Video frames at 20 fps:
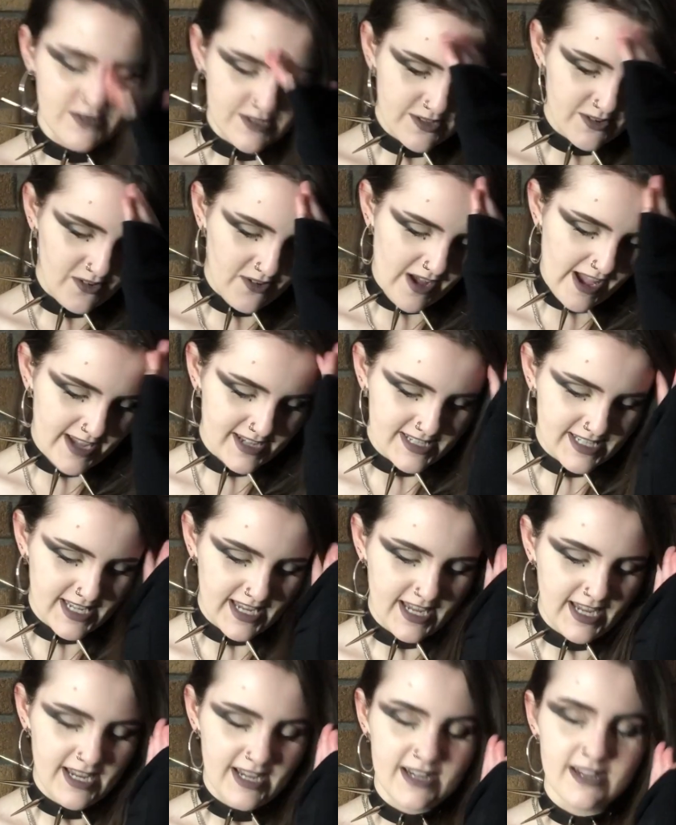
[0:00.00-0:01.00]
not
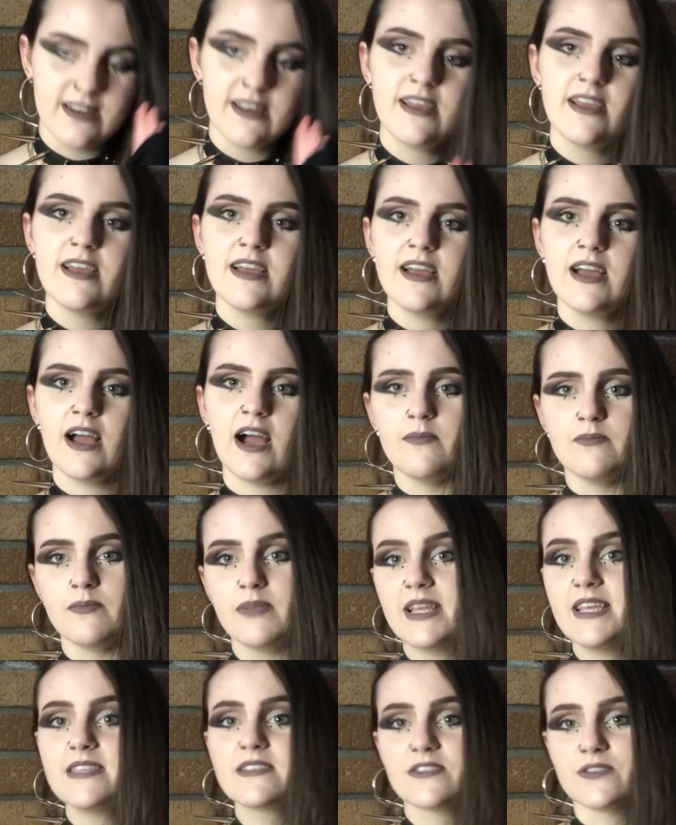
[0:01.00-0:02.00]
18.
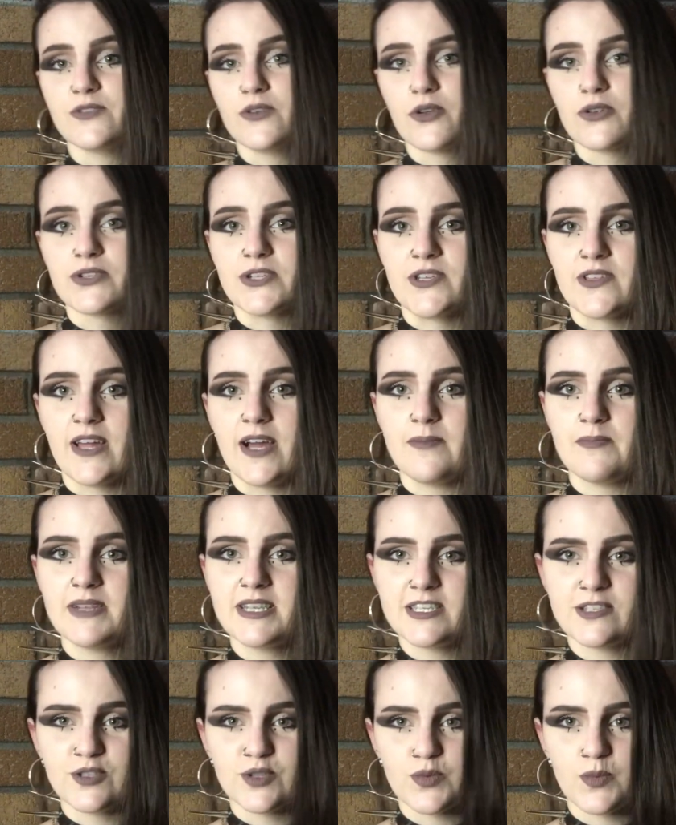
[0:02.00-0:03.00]
Please do not do that,
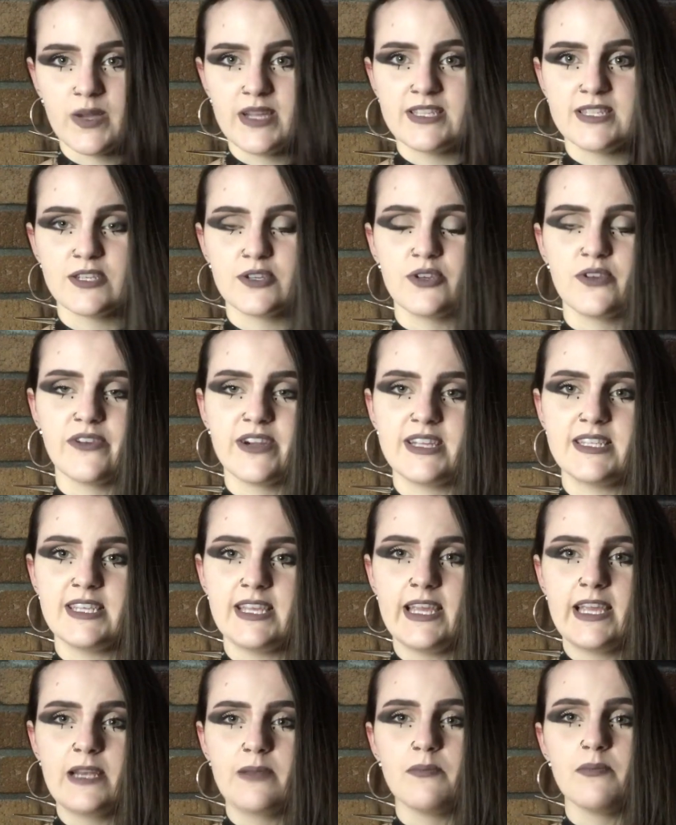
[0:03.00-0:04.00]
please just wait until you're
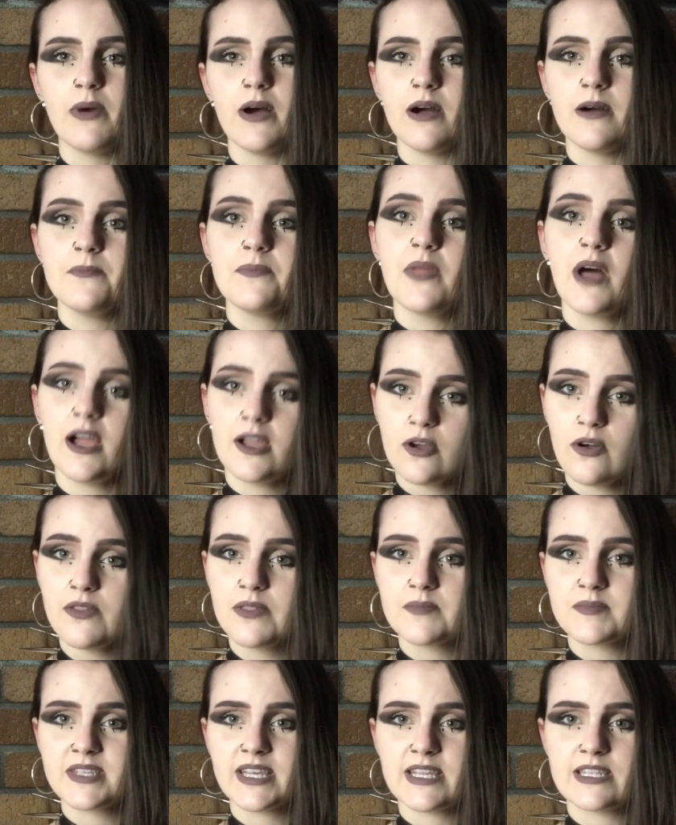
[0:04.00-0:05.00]
18, but I got
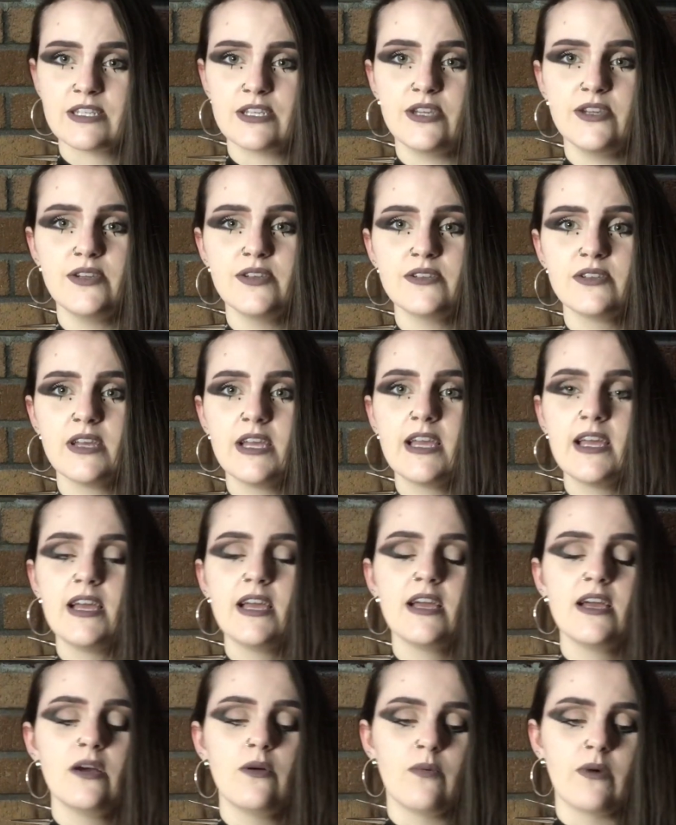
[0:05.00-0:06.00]
them tattooed
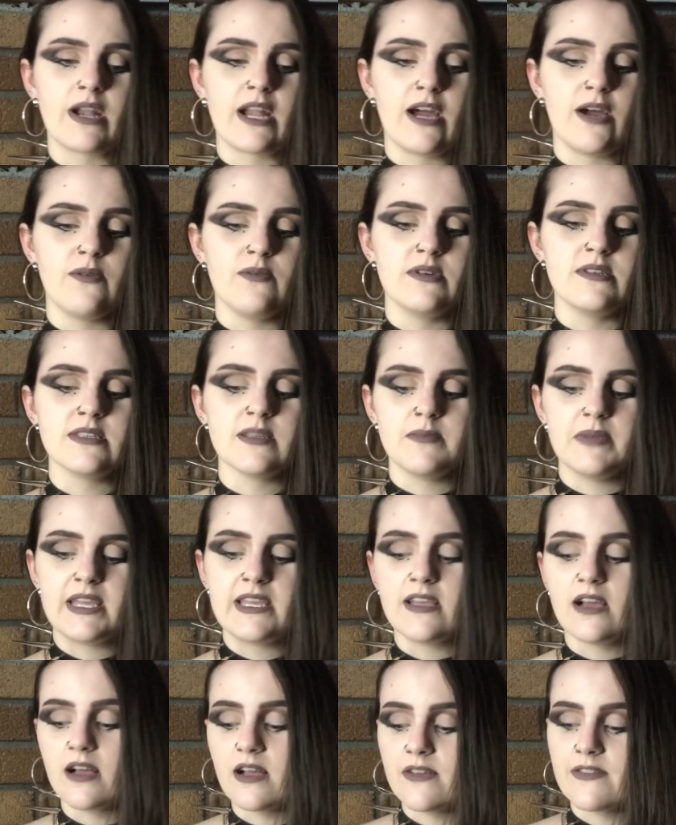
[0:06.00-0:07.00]
when I was a bit
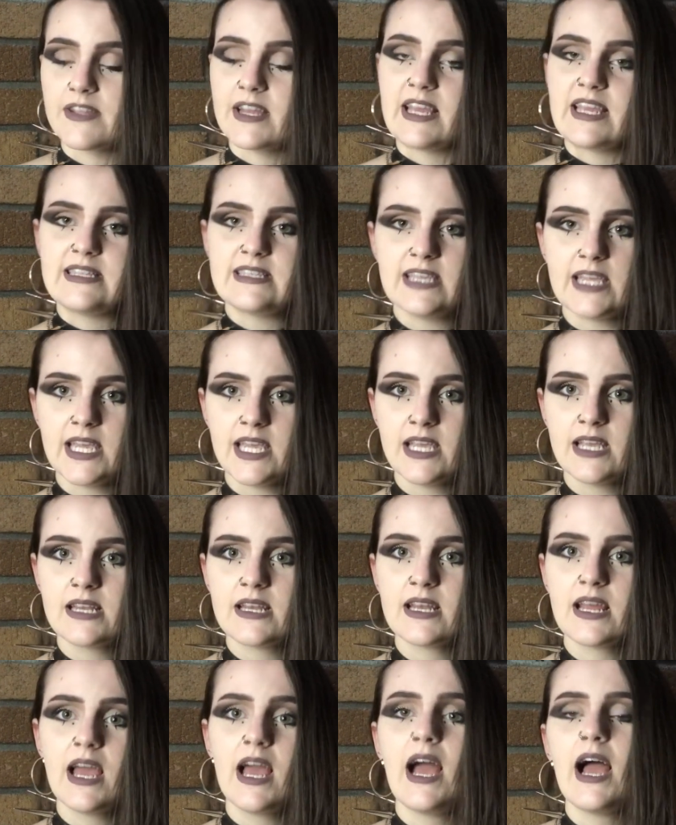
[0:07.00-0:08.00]
younger than 18,
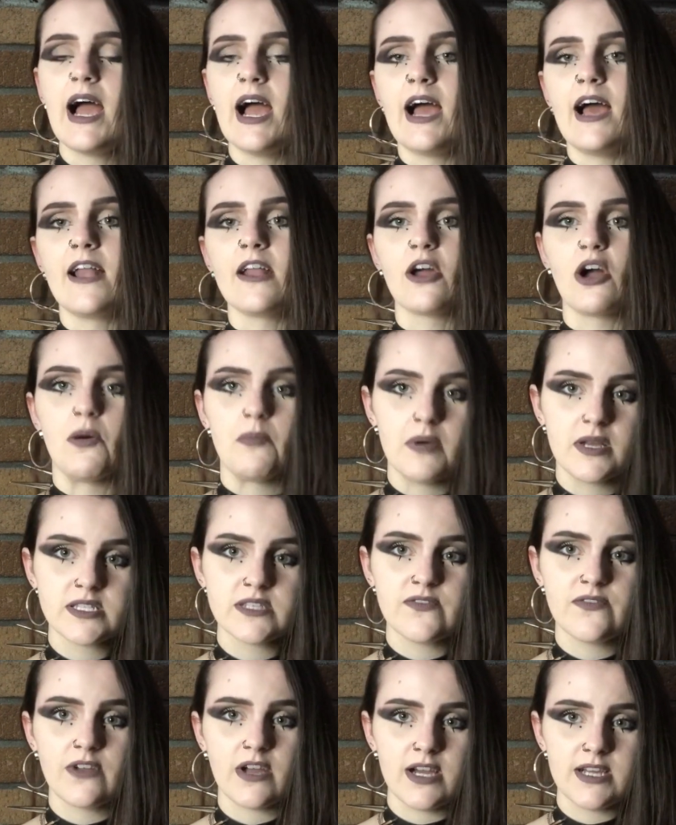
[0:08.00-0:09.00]
and I got
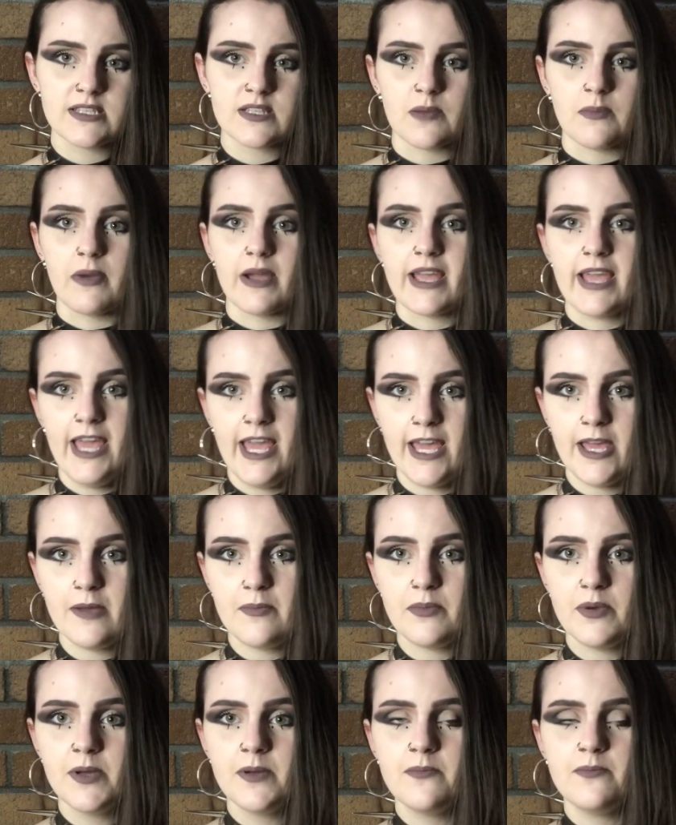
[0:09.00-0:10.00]
butterflies on my hip
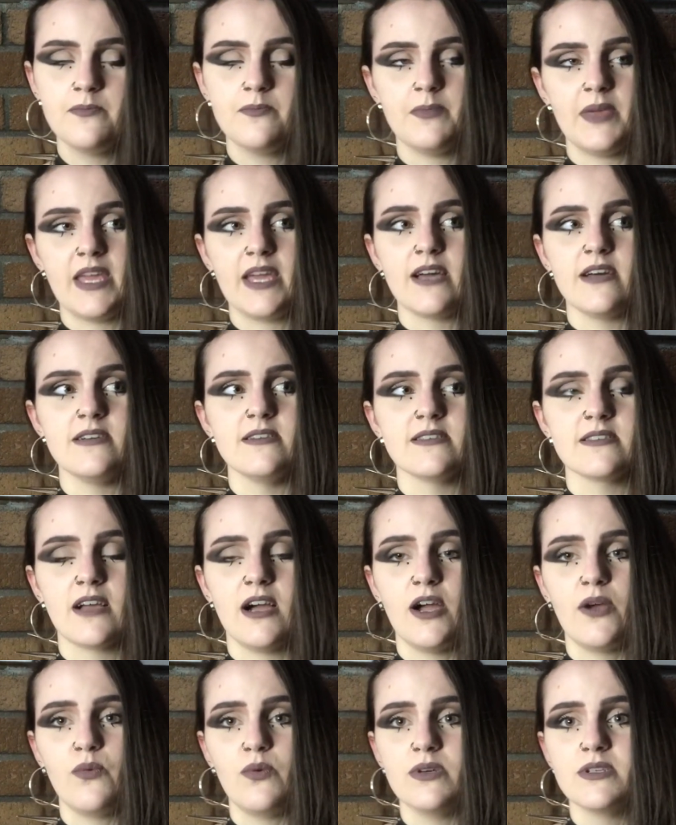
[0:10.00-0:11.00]
because
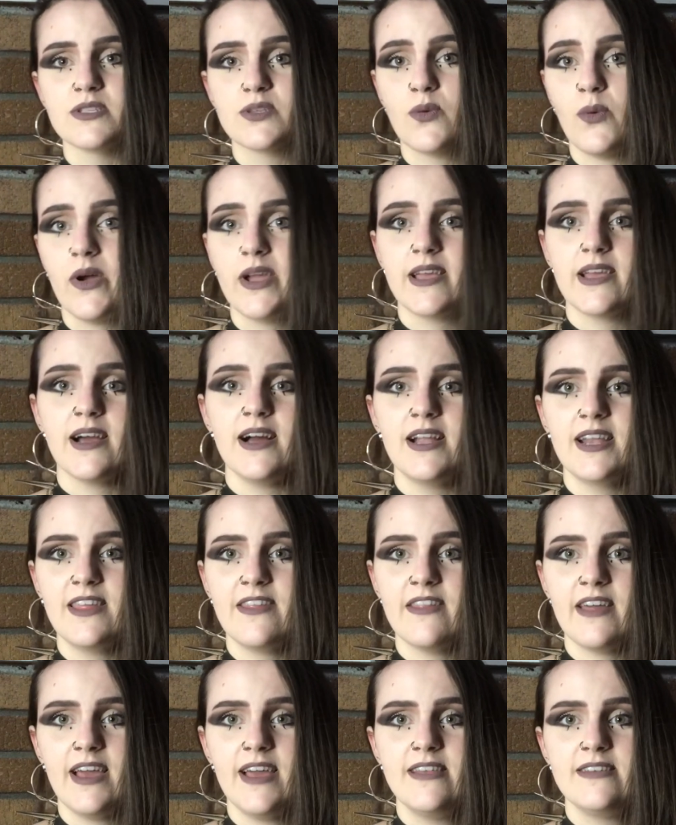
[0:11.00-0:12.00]
I was quite girly
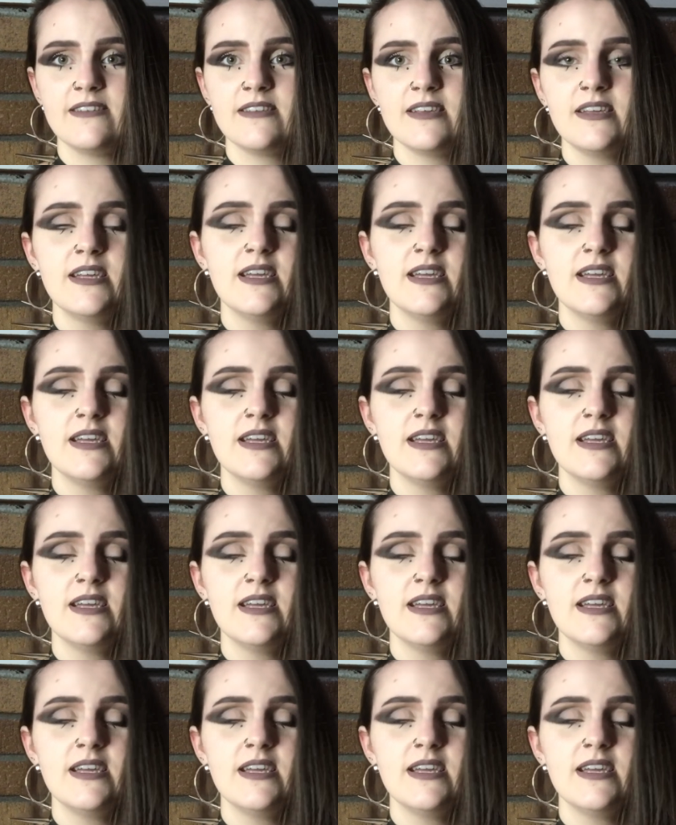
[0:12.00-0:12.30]
then.